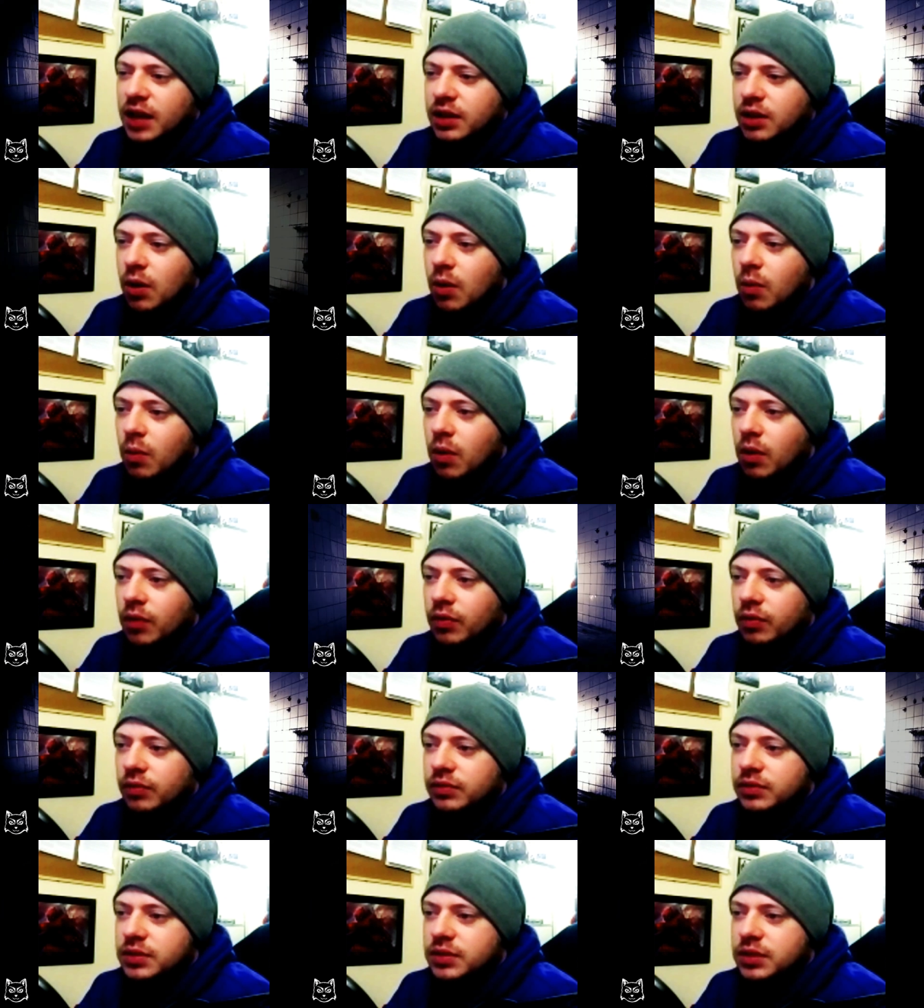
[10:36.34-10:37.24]
obviously I
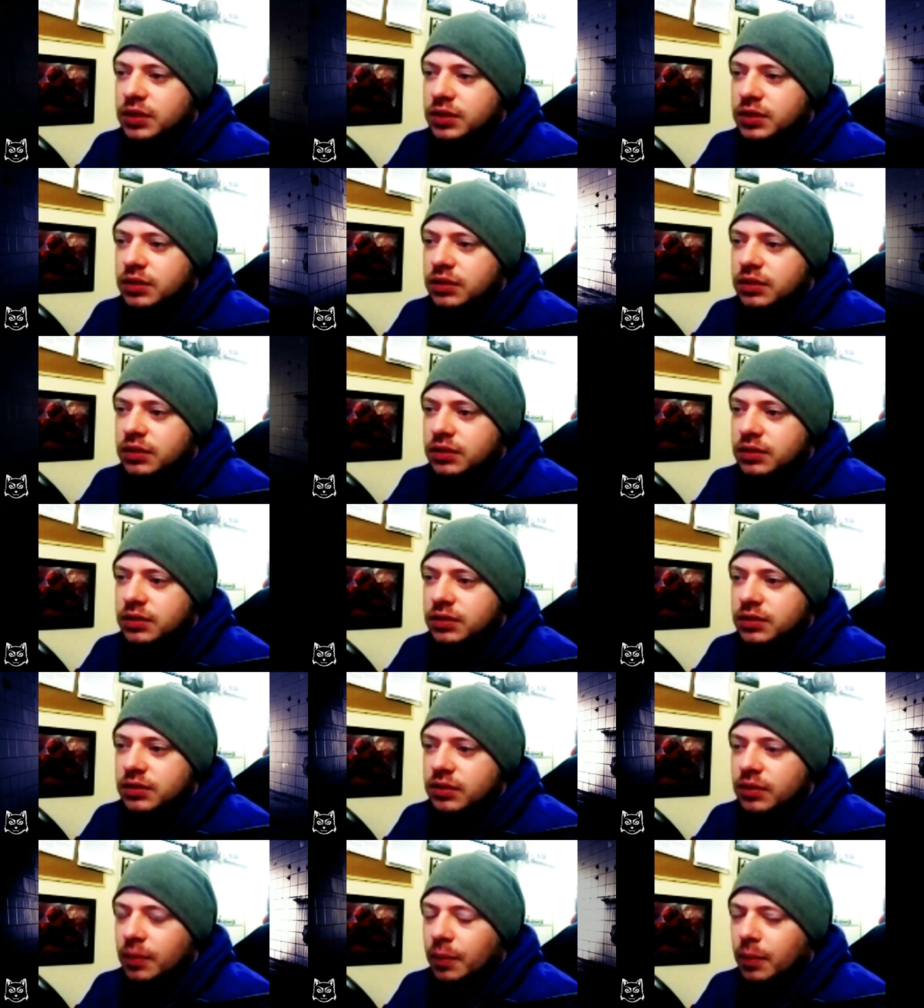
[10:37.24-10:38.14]
don't want
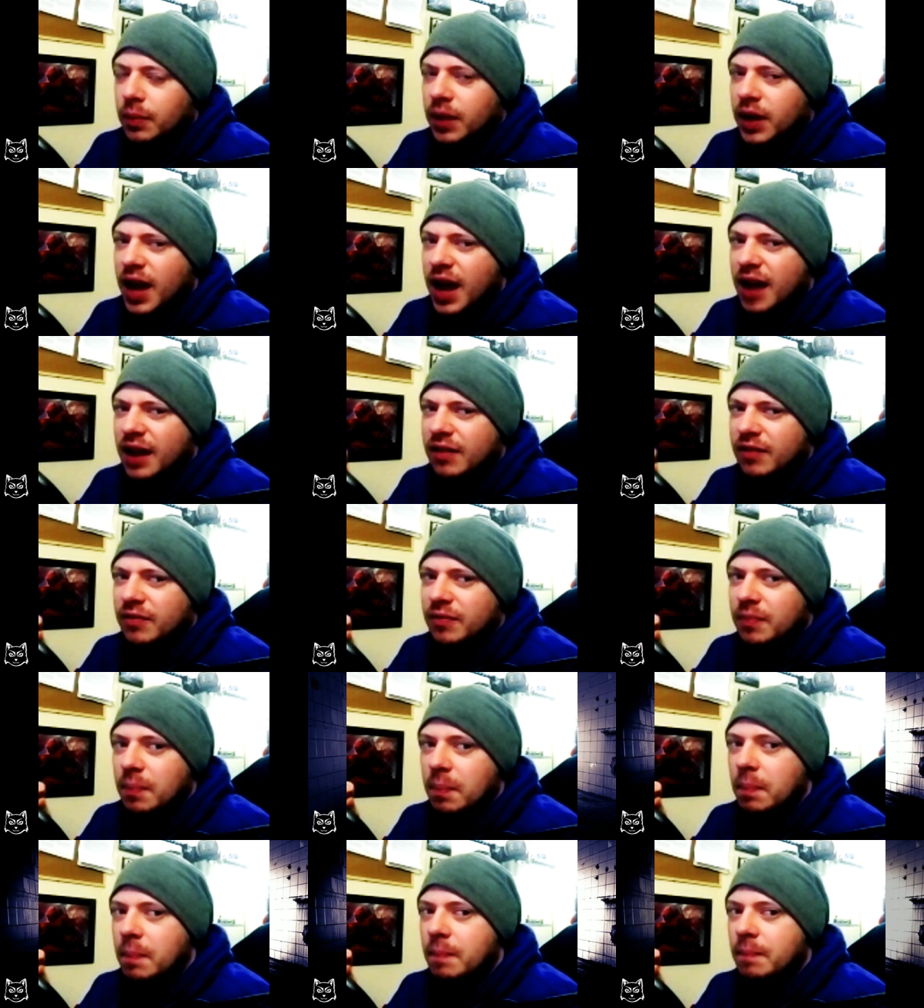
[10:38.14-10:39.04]

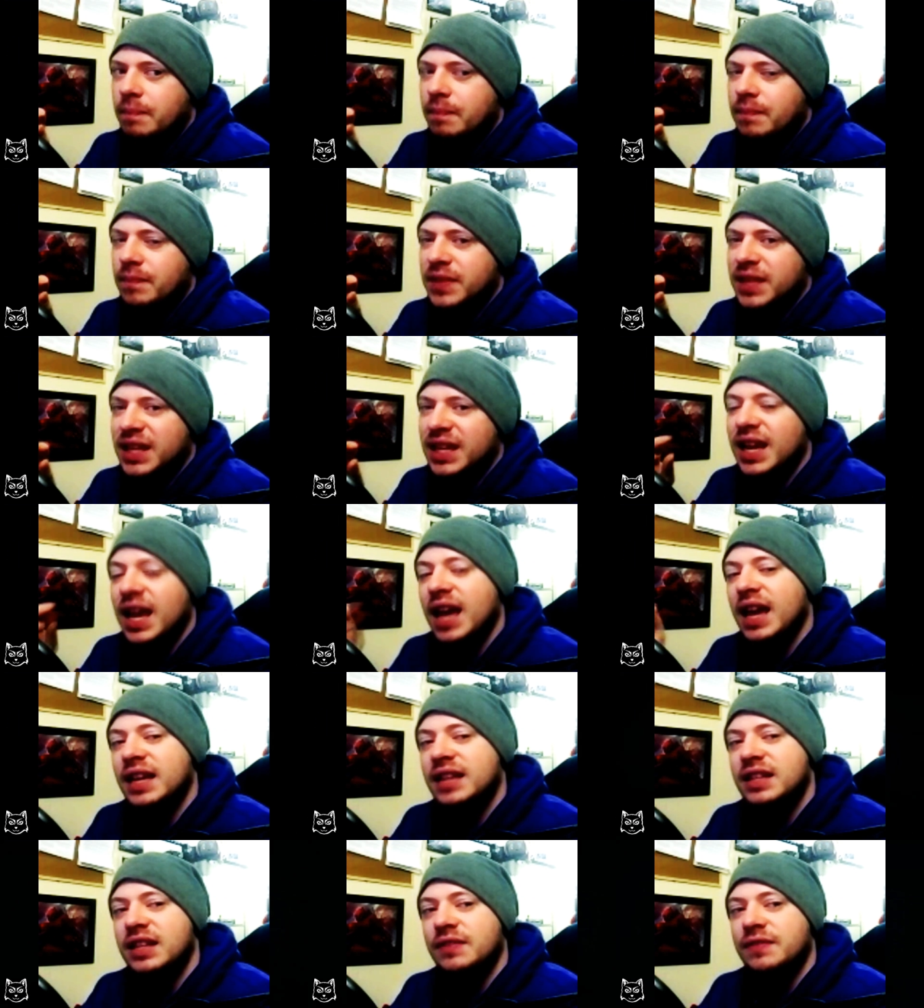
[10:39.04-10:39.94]
kind of
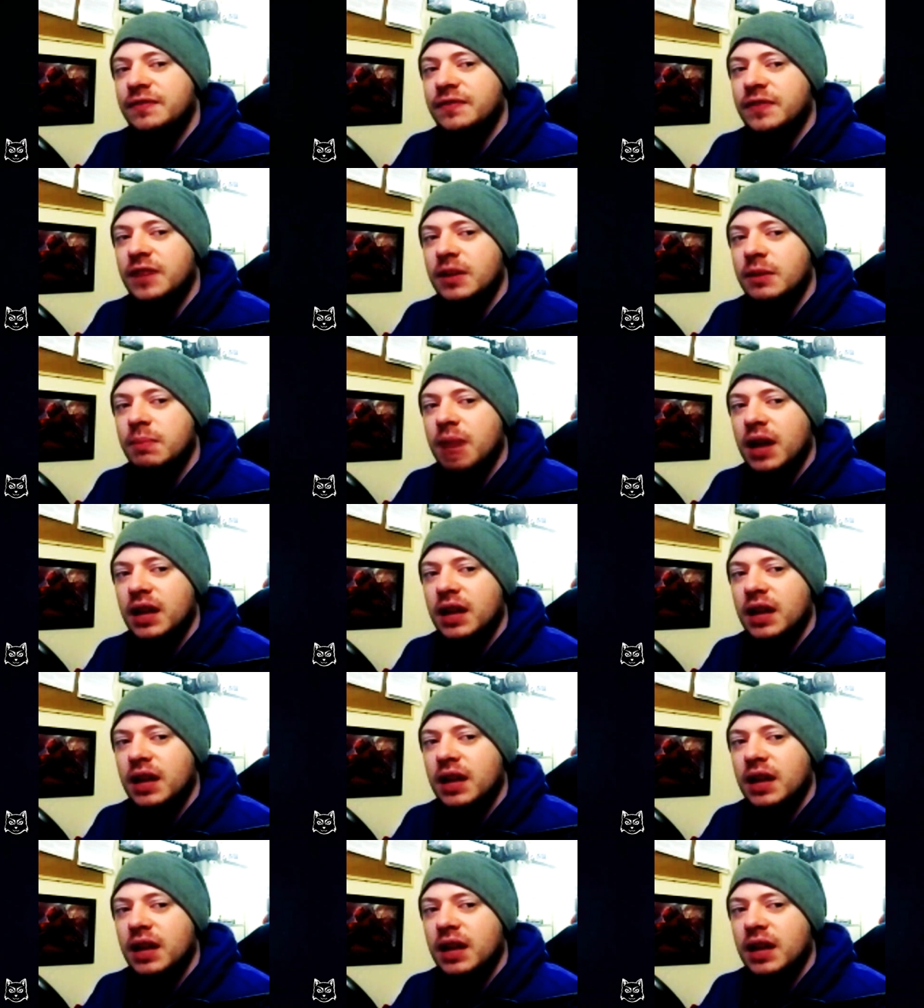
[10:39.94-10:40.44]
negative